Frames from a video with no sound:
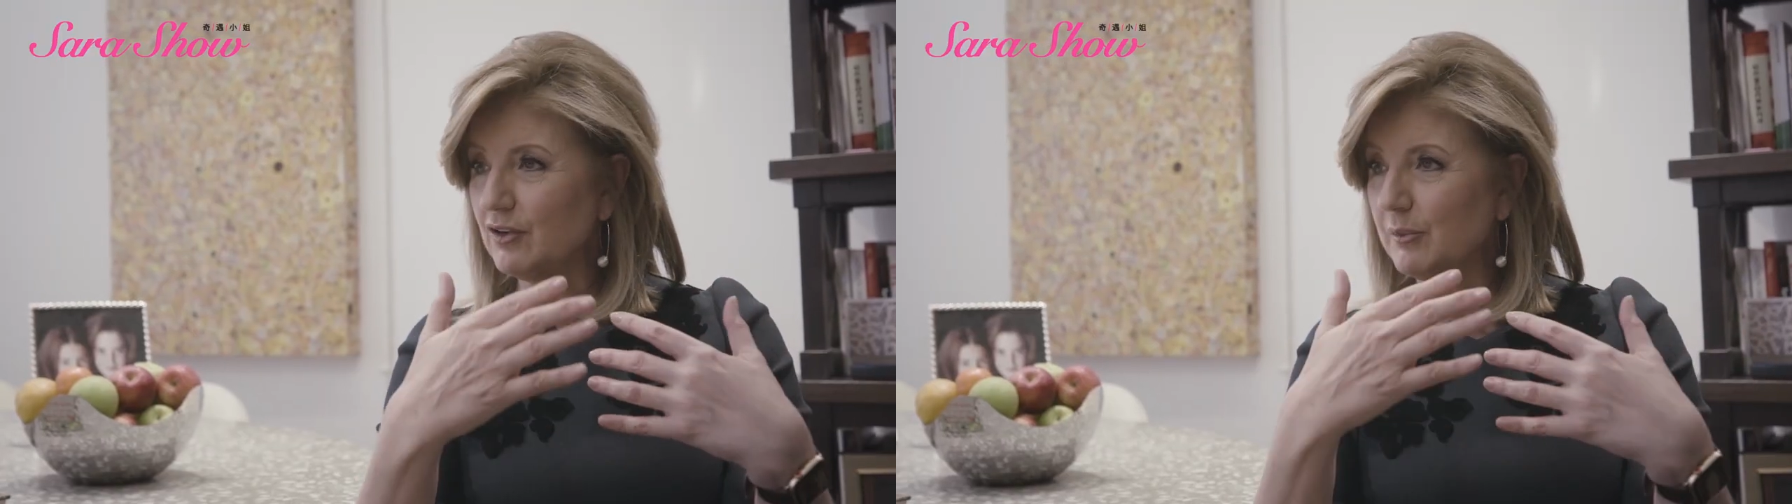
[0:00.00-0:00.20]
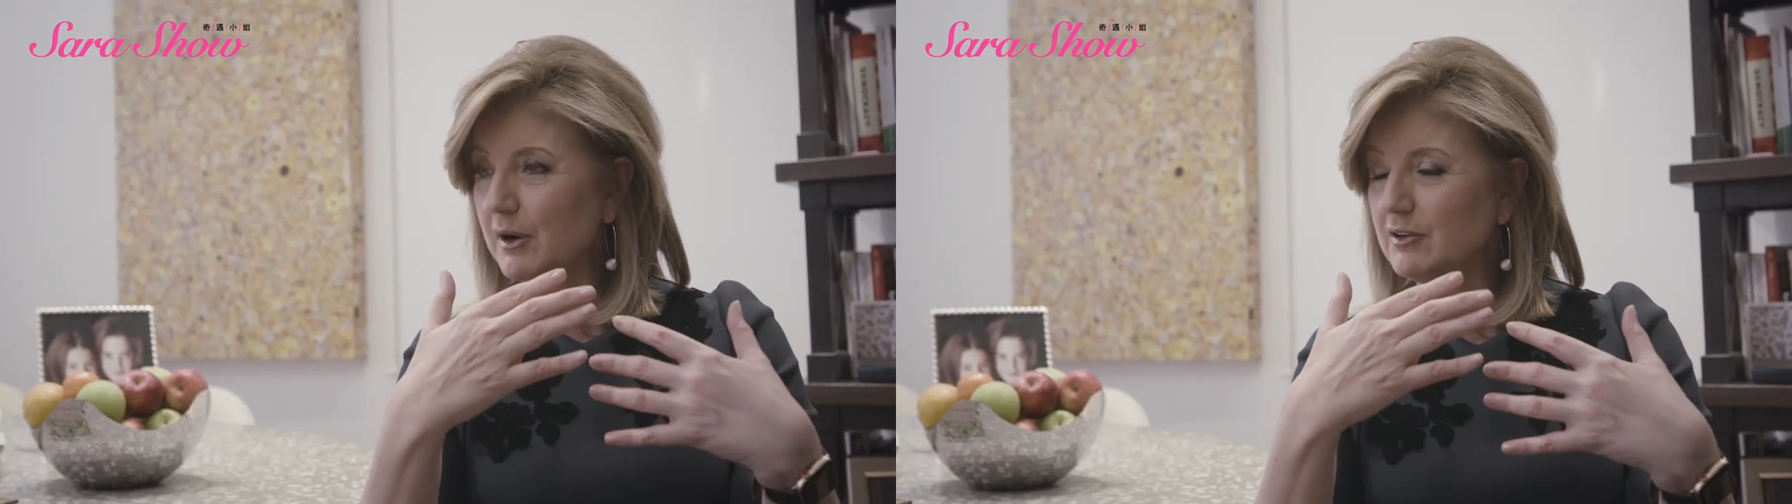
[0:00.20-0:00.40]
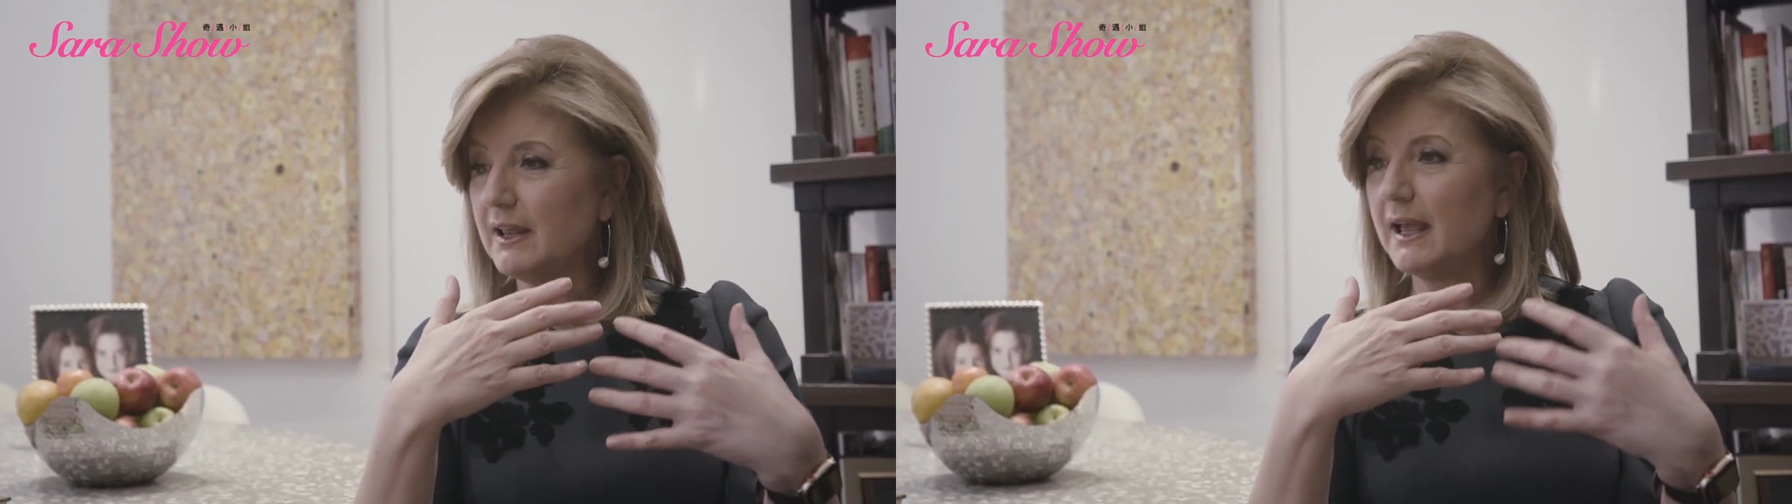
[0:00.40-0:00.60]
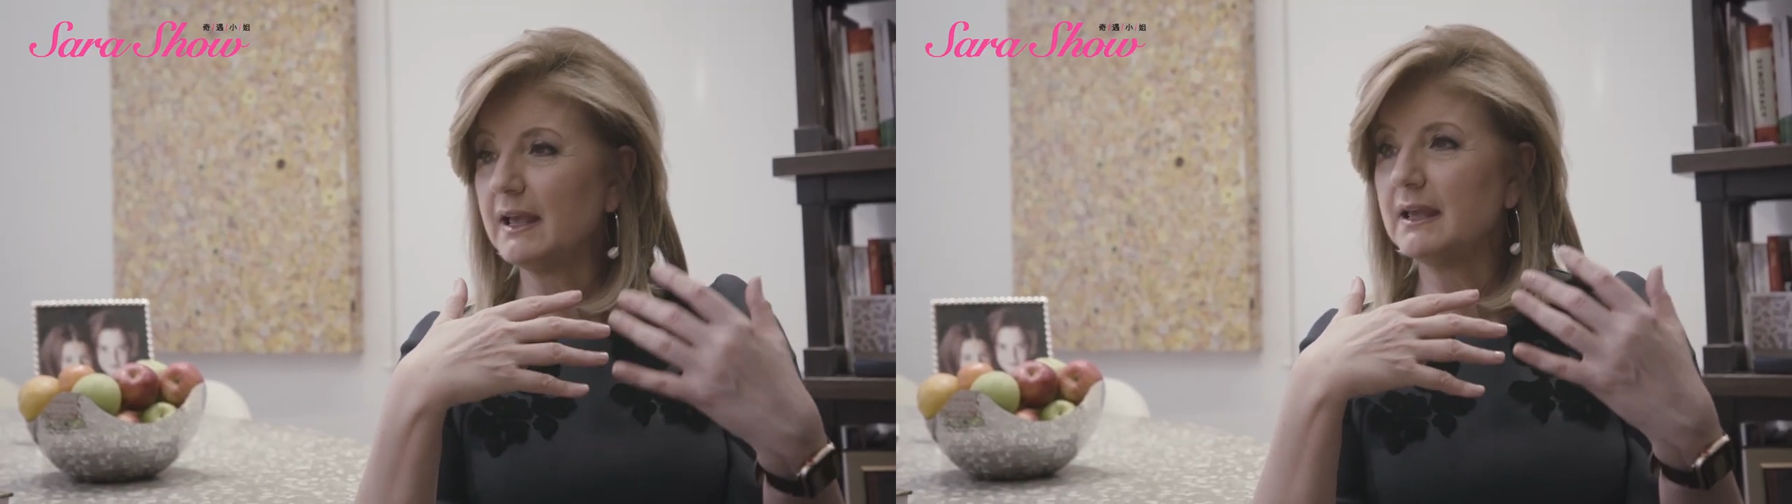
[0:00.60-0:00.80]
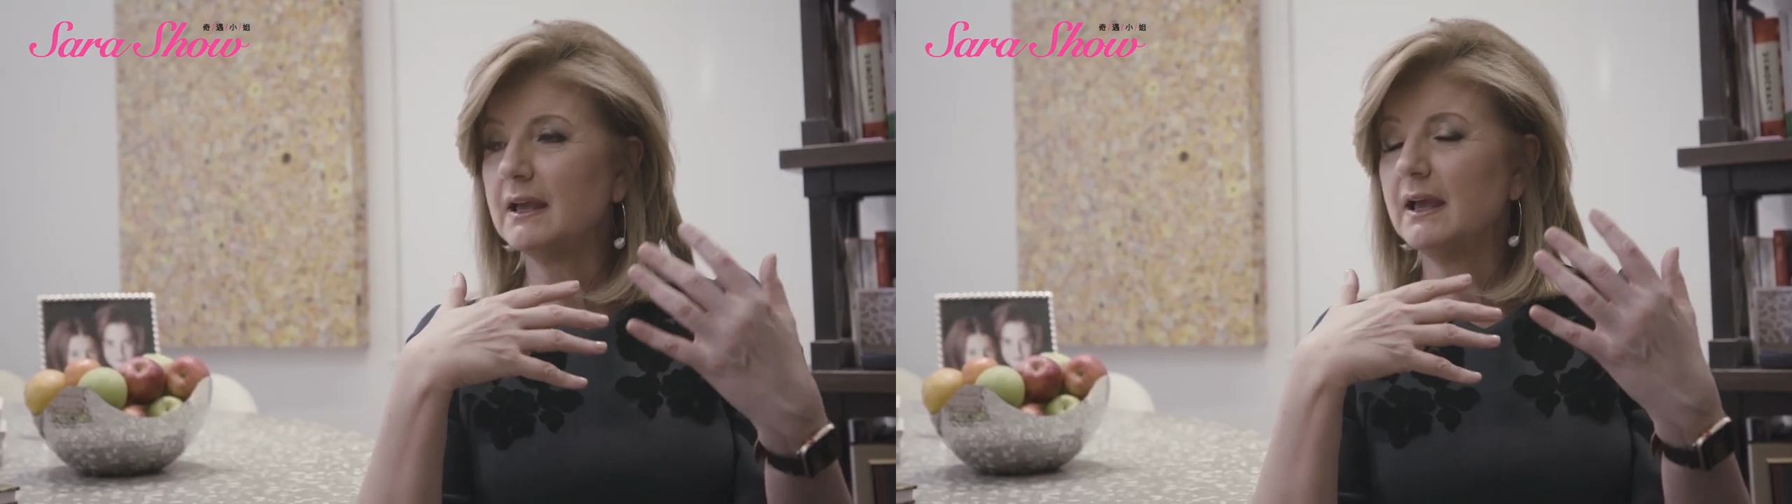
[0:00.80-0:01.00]
from our
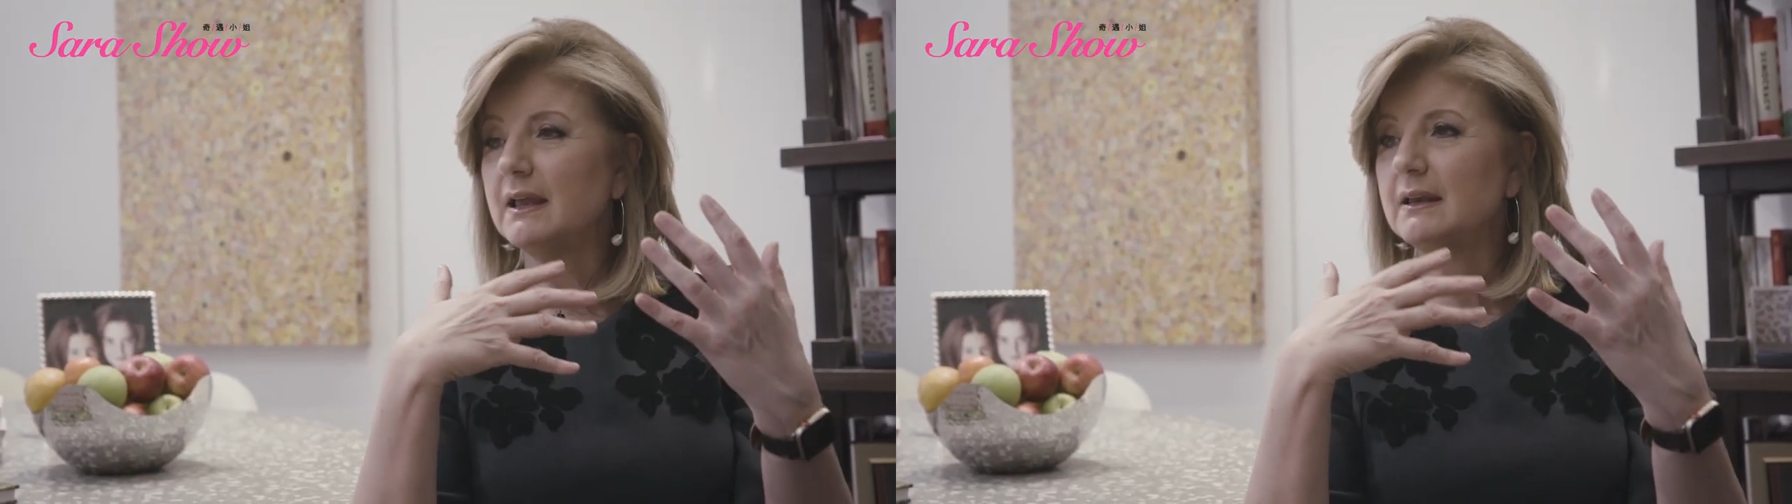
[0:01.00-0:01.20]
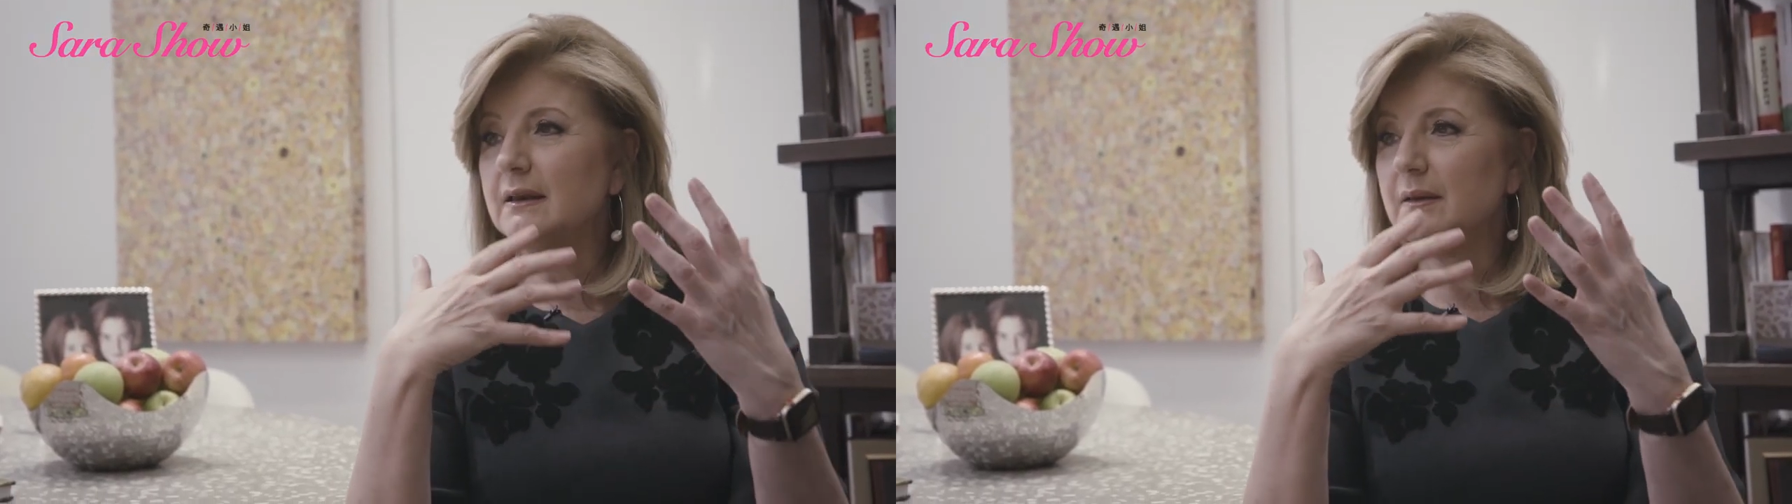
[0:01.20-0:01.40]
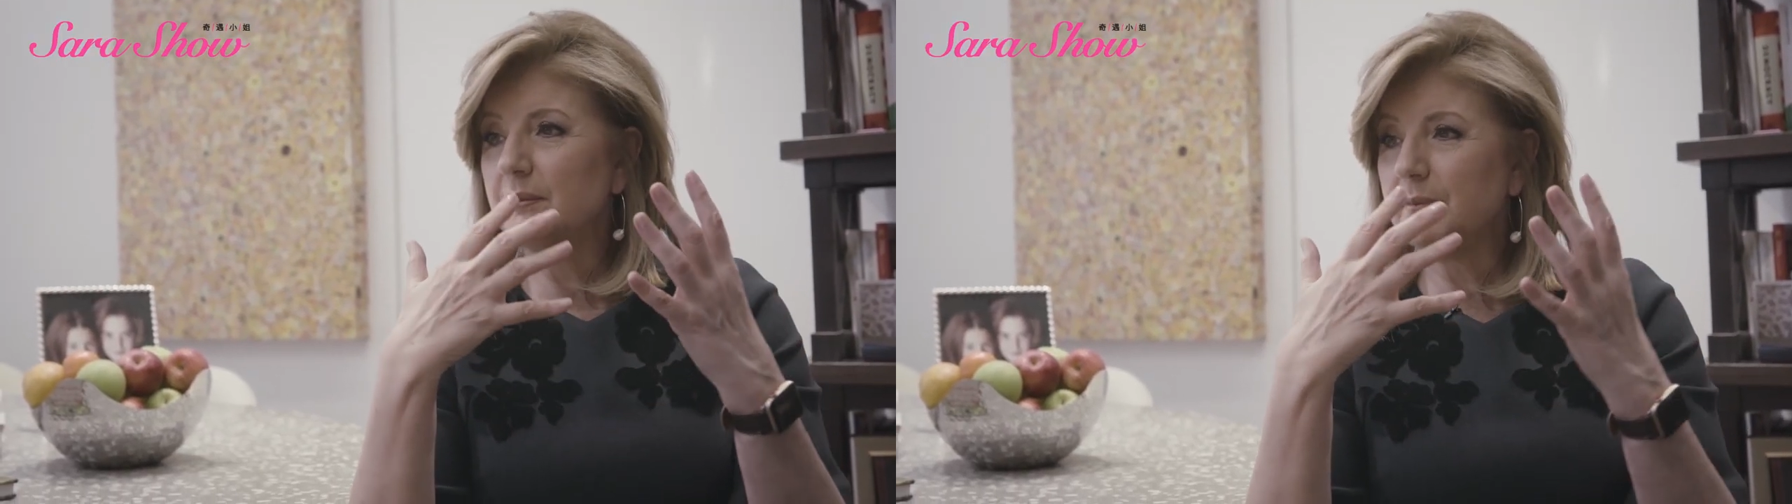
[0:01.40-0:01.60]
day and